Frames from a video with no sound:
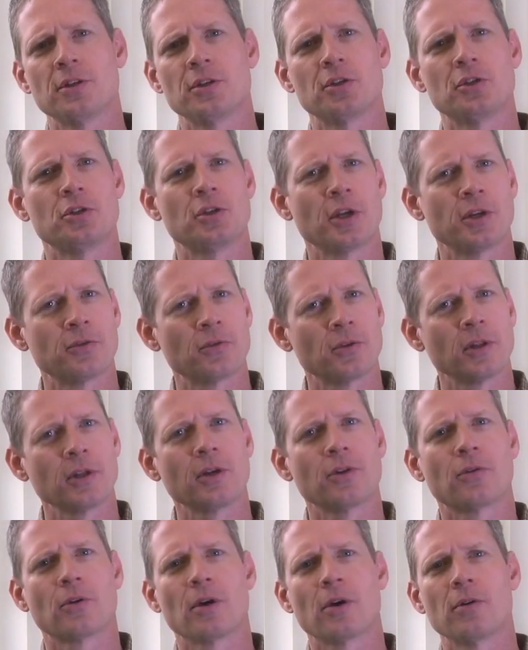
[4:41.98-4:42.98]
is
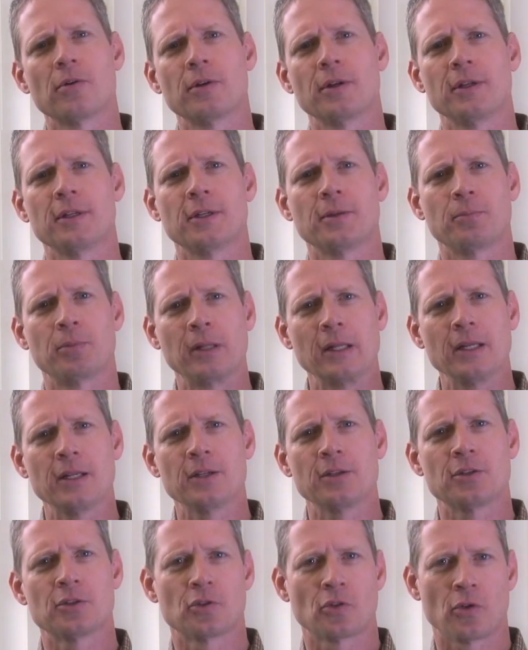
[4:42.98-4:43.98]
generally grown in
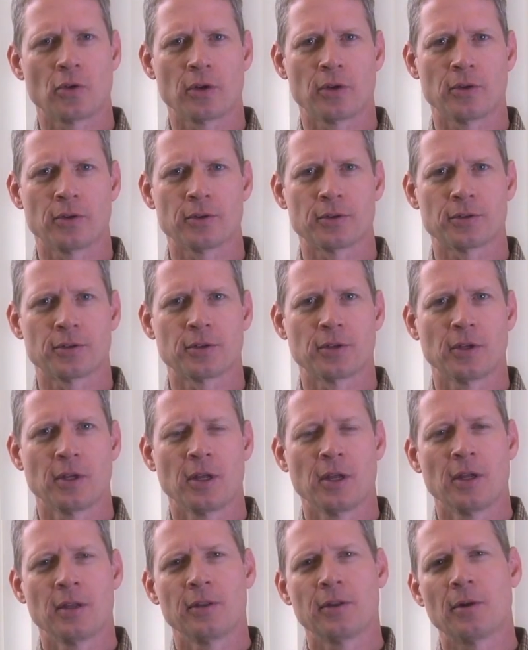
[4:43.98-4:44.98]
depleted soils.
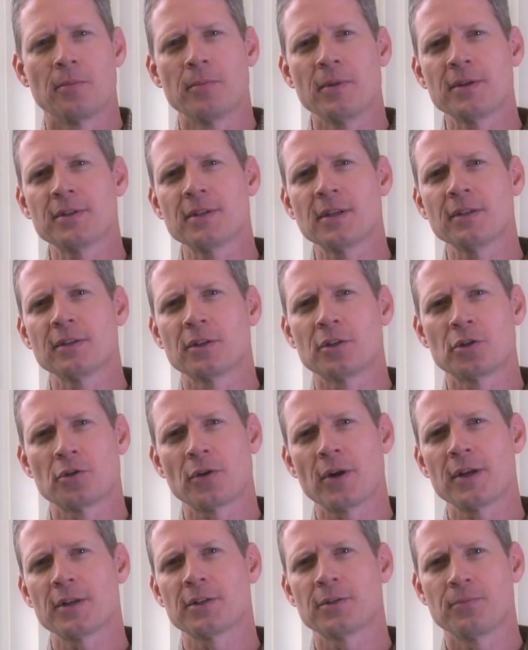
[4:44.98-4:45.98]
They're missing the
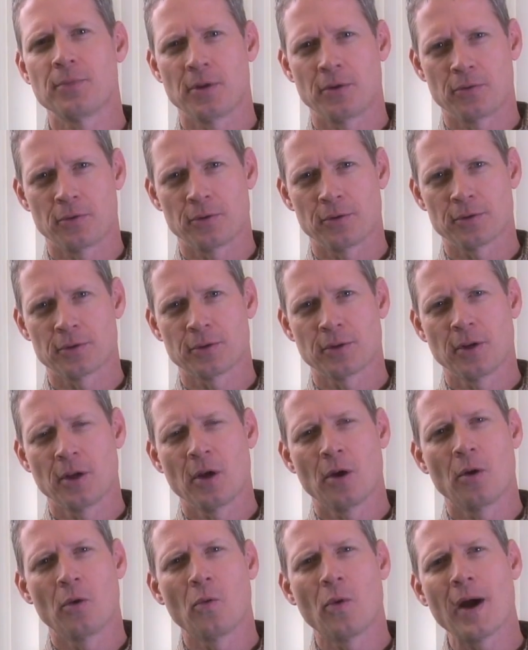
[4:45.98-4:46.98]
trace minerals.
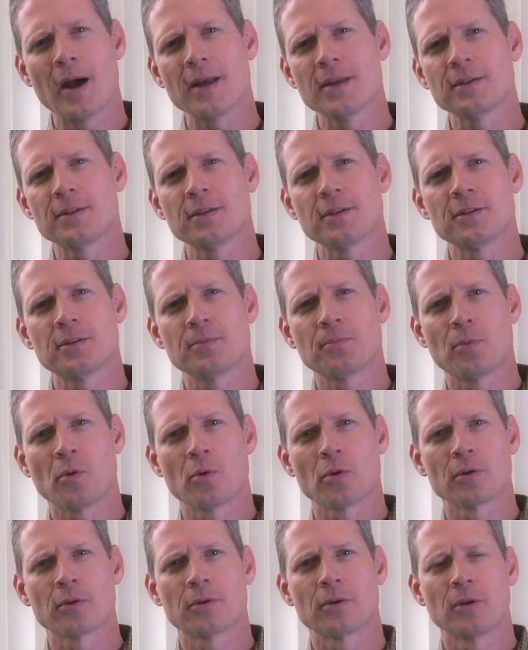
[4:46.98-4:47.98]
And why is this
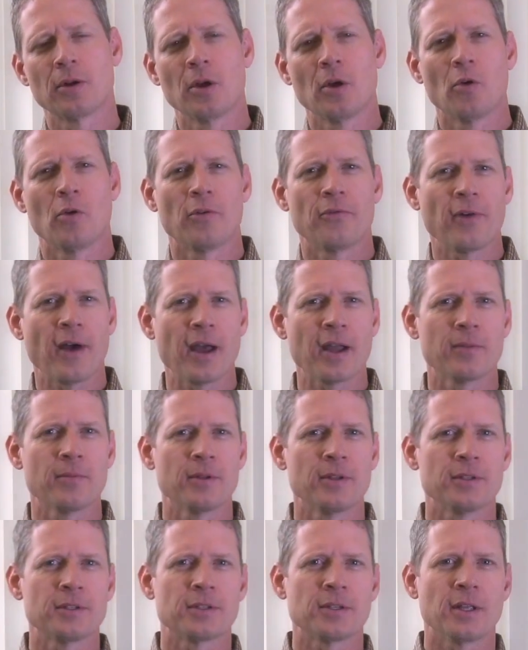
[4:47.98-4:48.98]
important? Well,
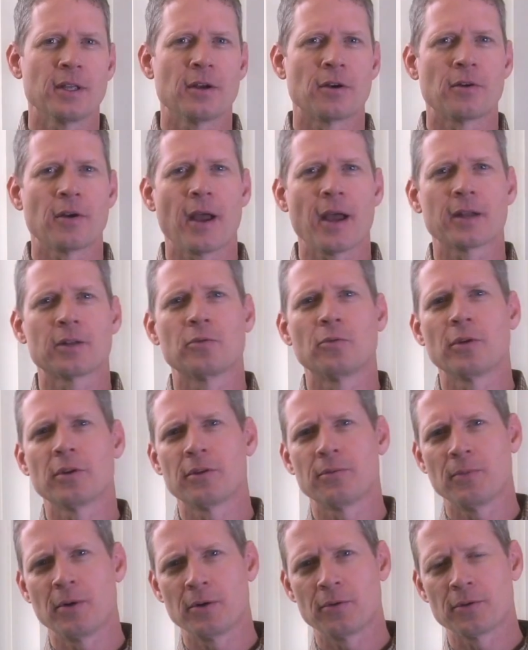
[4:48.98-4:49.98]
vitamins interact
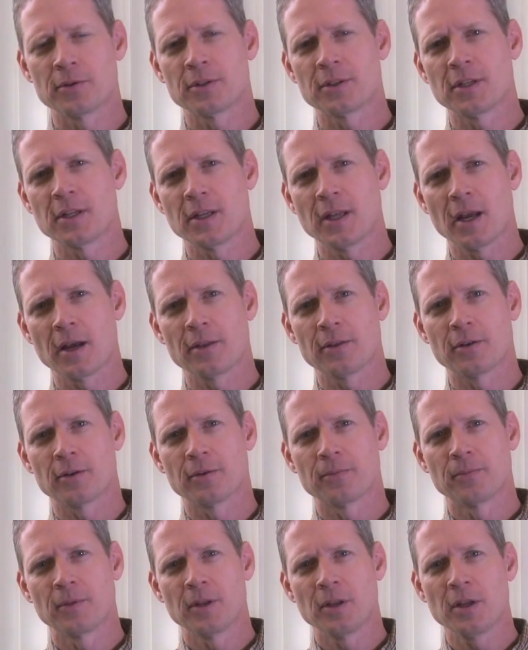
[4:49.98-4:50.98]
with minerals
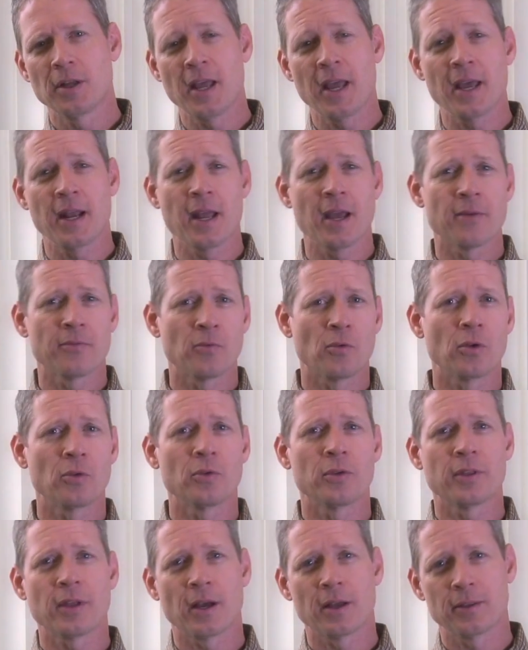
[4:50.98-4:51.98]
together. You can't have
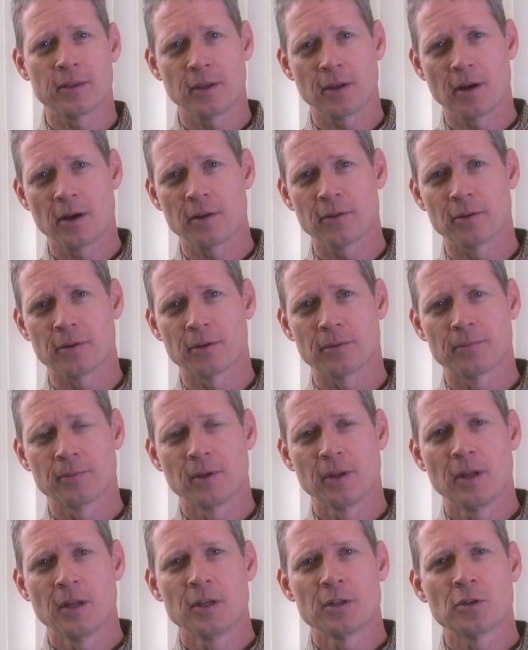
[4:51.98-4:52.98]
one without the other.
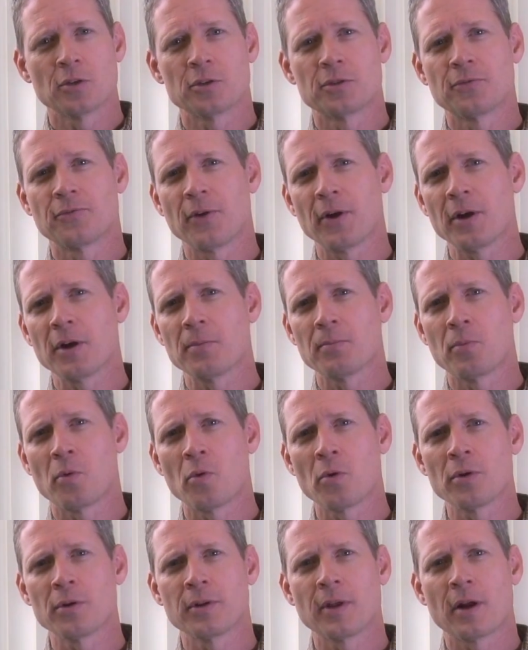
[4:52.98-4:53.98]
So it's very
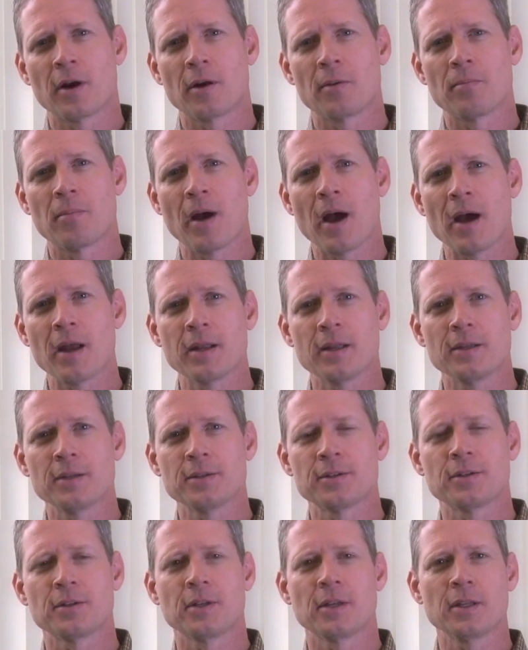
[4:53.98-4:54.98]
important that our
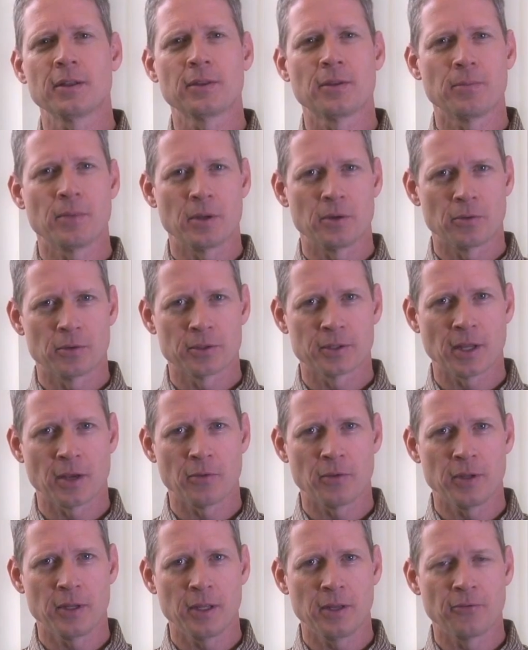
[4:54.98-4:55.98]
bodies get the minerals
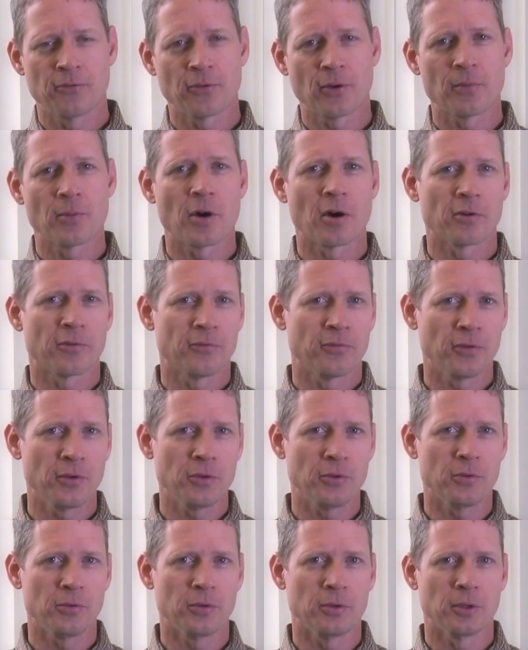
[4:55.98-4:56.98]
that we need from our
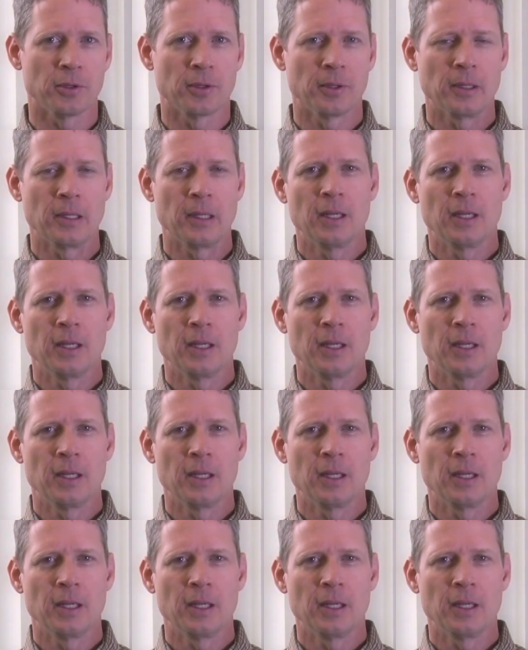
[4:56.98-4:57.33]
food.